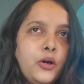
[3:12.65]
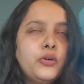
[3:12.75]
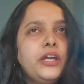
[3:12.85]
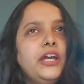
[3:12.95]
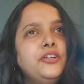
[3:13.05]

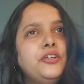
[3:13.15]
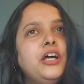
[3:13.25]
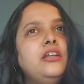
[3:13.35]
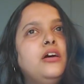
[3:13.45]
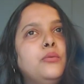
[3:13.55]
Okay, and
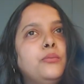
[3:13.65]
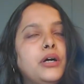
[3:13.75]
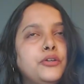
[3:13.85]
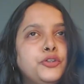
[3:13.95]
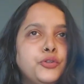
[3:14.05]

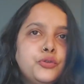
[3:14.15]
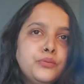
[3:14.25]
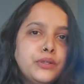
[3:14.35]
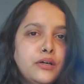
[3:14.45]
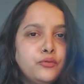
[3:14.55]
Krunal, you
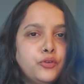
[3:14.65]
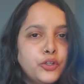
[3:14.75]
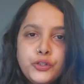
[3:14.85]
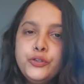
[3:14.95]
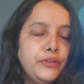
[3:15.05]
know,
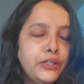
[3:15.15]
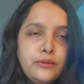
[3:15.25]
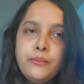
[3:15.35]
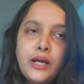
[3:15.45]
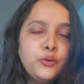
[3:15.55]
what do you
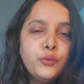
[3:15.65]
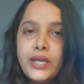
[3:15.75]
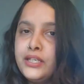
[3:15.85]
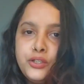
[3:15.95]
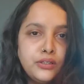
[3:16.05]
feel? By
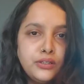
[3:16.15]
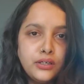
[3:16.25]
when